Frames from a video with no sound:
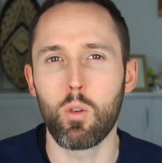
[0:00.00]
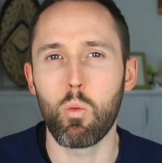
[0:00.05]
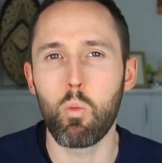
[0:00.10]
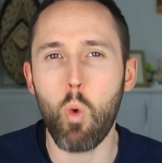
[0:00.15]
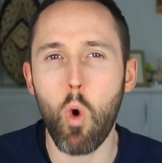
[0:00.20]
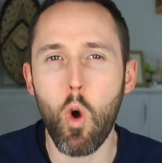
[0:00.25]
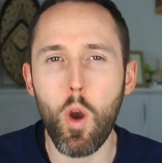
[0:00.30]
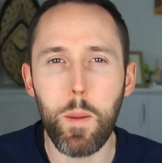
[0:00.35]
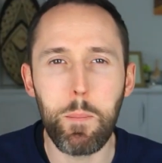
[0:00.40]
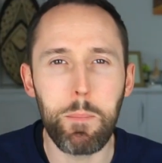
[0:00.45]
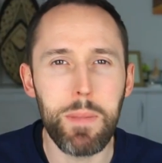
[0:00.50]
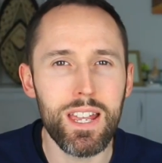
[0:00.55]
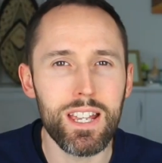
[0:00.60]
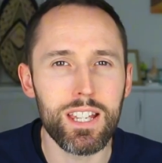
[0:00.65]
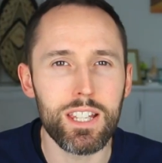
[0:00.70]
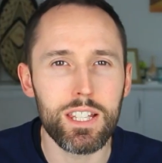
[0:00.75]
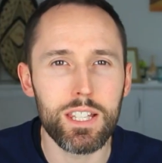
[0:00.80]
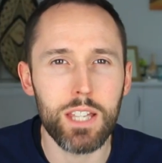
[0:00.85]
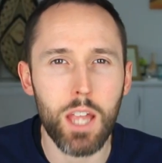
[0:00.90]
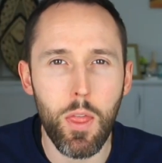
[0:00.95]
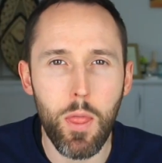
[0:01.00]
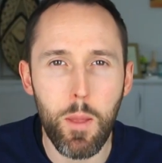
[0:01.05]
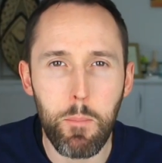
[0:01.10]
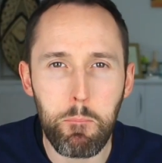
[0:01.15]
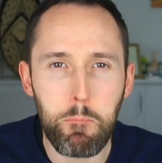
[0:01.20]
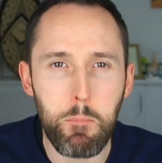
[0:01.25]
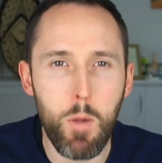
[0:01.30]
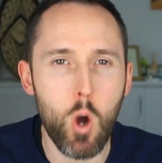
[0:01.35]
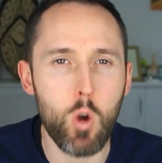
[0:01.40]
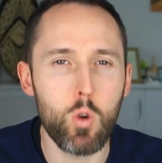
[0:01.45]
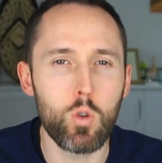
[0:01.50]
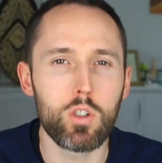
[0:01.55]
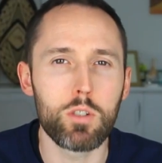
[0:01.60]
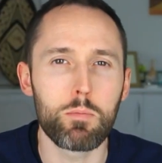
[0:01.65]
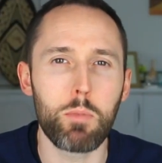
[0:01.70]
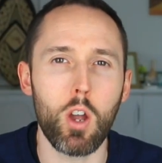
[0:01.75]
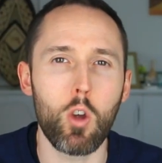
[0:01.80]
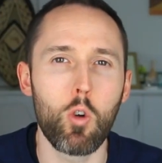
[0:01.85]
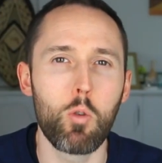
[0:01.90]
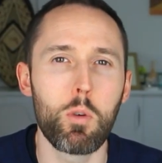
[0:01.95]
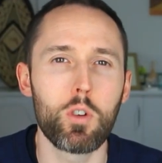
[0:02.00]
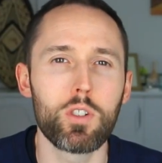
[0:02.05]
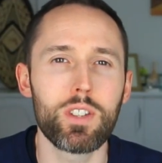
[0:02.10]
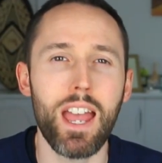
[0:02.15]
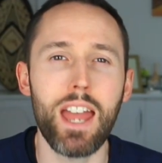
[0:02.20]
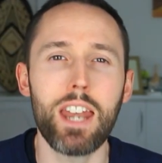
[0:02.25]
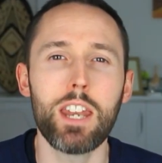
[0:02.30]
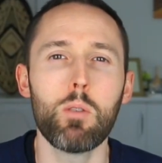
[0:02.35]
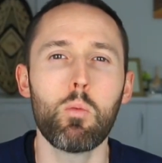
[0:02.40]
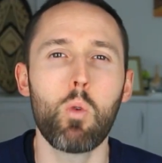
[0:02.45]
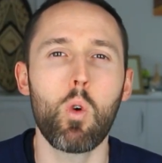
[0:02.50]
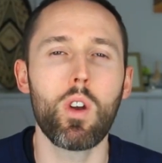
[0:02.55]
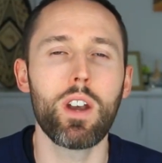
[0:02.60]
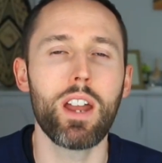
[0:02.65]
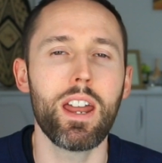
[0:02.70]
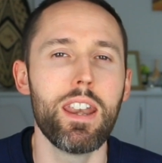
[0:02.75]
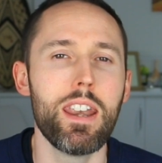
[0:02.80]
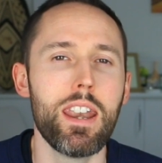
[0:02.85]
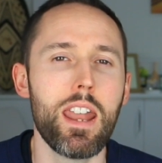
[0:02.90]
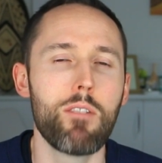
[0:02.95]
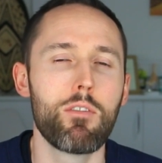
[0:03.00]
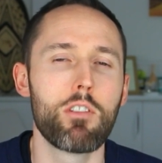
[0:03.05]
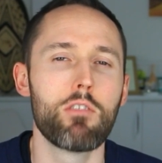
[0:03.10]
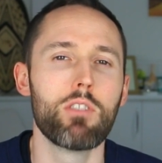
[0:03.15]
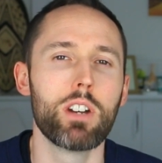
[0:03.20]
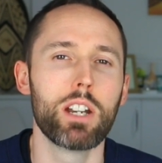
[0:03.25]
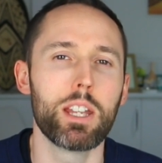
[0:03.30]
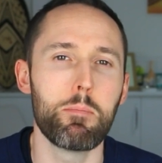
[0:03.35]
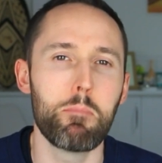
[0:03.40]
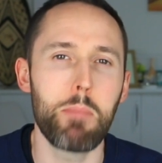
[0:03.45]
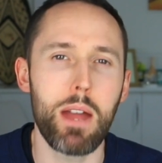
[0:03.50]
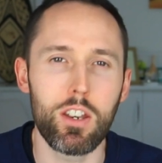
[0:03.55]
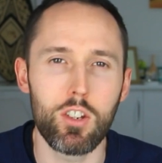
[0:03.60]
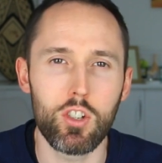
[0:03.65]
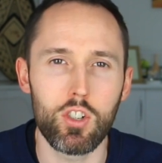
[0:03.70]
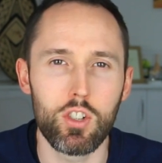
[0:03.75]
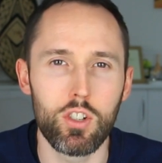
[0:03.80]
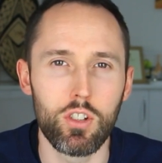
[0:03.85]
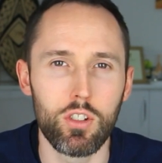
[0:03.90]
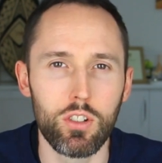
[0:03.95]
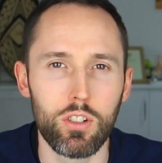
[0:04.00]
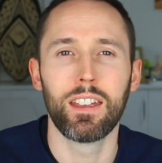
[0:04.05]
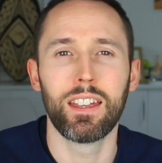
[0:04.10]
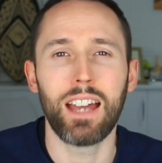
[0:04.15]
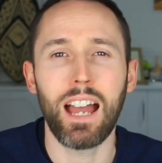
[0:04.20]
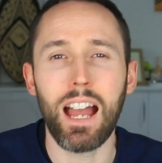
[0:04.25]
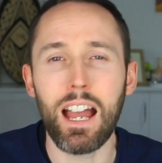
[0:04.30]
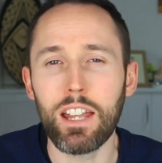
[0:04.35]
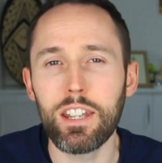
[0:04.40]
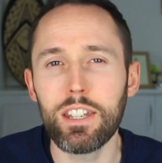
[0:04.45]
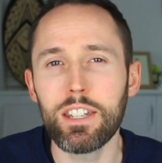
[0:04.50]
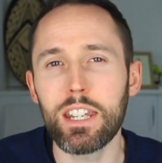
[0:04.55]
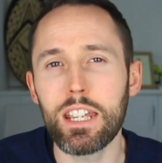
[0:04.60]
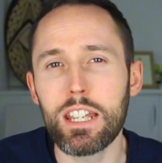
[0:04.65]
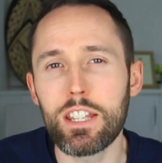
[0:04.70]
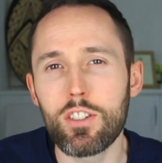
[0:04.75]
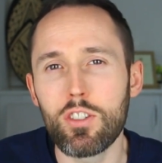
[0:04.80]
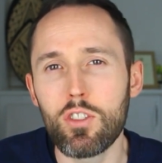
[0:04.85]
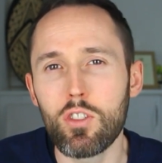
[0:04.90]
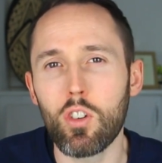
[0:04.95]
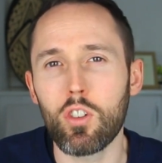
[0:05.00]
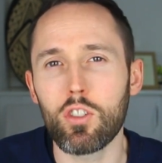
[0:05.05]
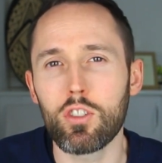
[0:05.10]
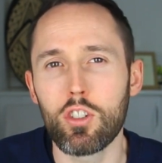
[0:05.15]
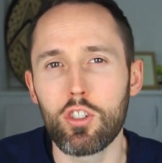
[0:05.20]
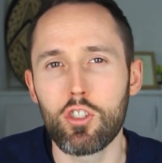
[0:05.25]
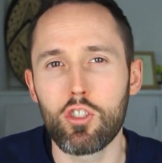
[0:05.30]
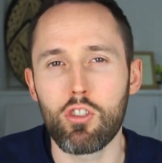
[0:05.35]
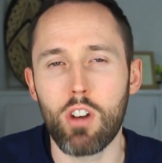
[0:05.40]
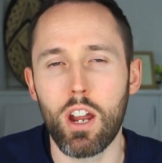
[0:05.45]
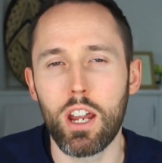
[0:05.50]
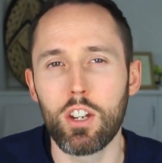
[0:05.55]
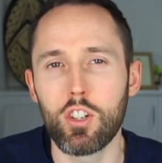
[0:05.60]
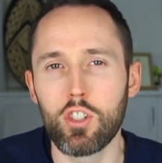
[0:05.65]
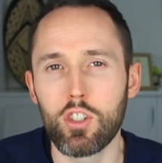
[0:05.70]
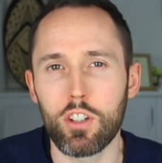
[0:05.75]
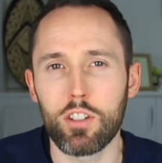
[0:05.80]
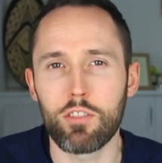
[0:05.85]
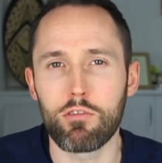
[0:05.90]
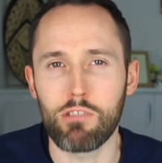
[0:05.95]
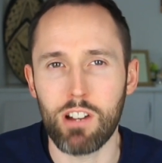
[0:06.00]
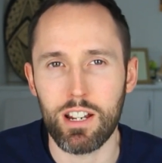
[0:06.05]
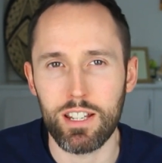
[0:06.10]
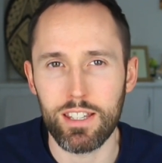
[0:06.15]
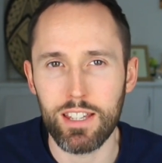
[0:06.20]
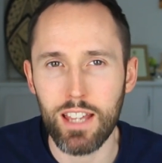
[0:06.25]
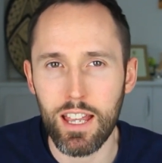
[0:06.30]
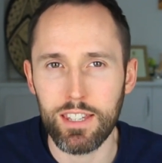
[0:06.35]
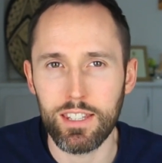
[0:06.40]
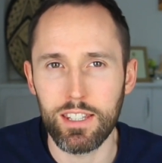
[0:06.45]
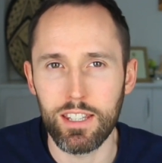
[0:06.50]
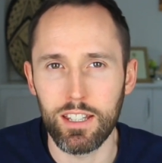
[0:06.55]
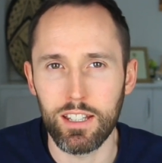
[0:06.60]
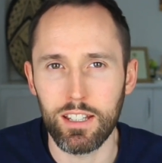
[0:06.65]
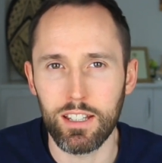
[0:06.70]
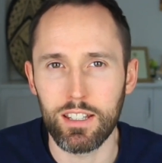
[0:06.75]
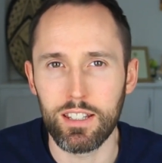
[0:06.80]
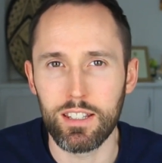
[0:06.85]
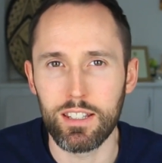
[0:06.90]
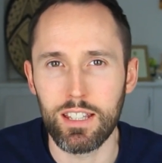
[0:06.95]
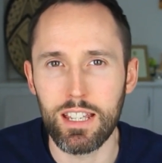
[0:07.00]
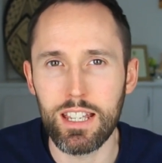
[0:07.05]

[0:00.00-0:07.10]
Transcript: the one missed the most by almost anyone and never really mentioned, and is not to train just for aesthetics.